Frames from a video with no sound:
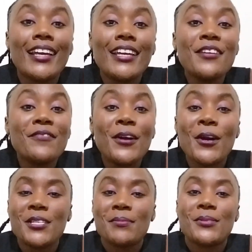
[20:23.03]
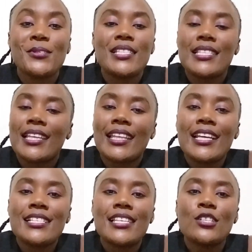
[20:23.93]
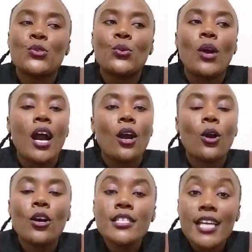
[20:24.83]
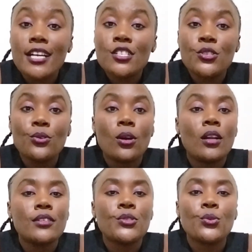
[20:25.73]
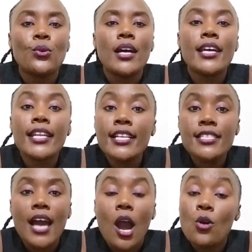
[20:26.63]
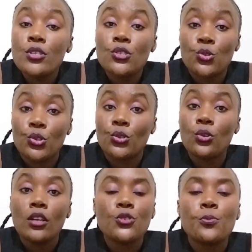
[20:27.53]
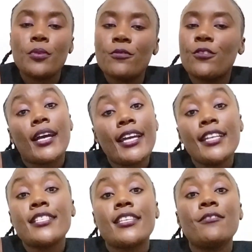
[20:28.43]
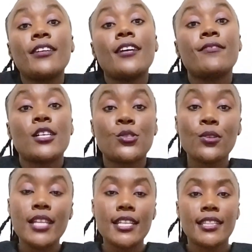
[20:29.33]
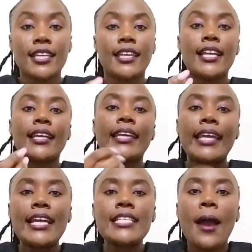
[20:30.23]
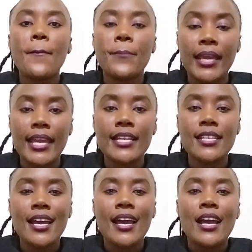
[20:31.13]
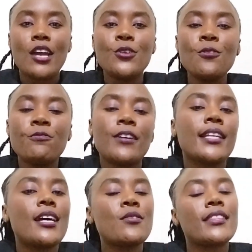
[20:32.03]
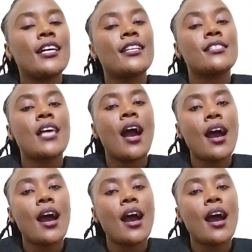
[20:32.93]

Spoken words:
if the hospital said it's to contact you or to reach out to you to pay for NHF cover so that they can get paid, you find out that it's